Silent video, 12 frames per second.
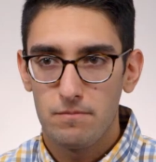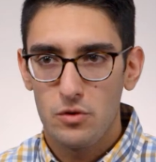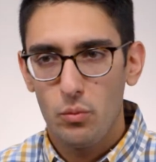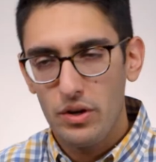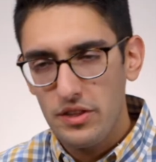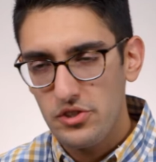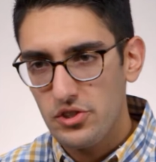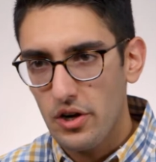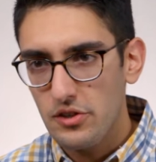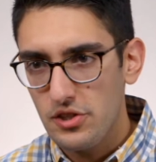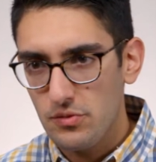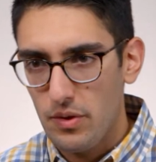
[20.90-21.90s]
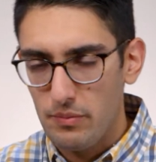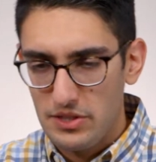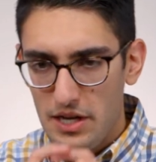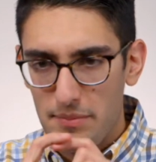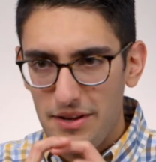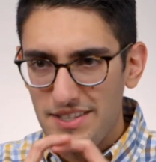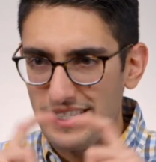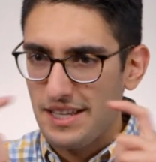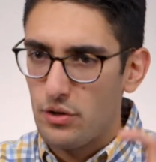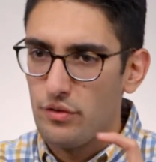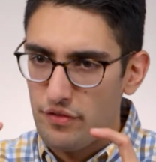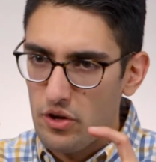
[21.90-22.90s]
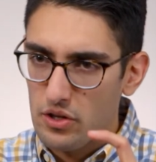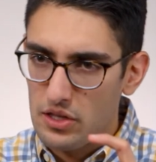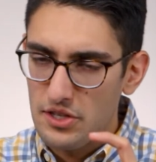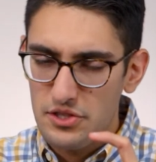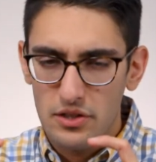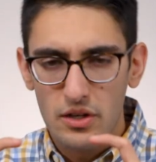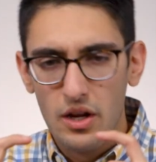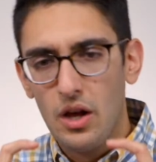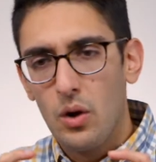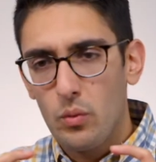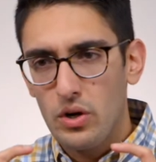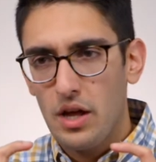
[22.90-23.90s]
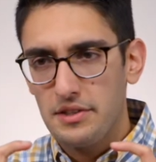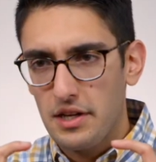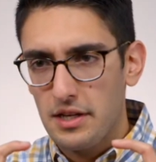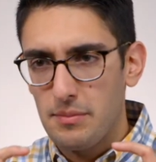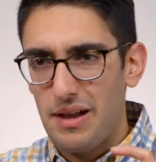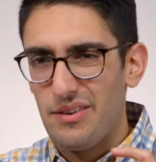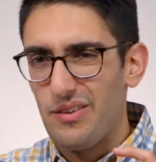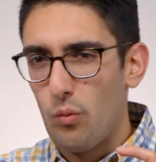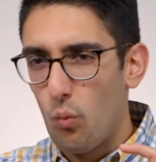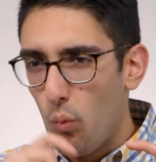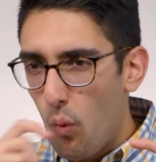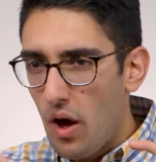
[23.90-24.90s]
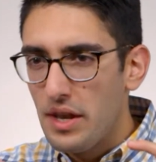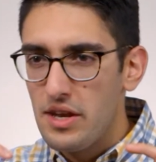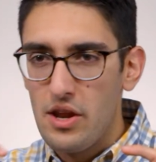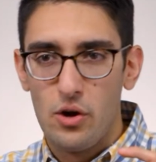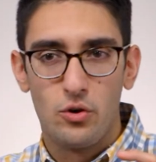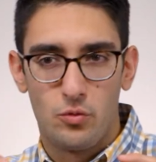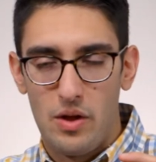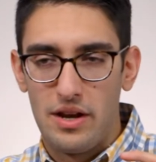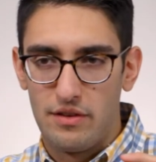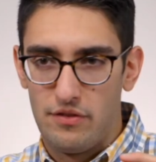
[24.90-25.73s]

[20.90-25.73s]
So where this starts is when we talk about a single Vault cluster, we're not talking about one node running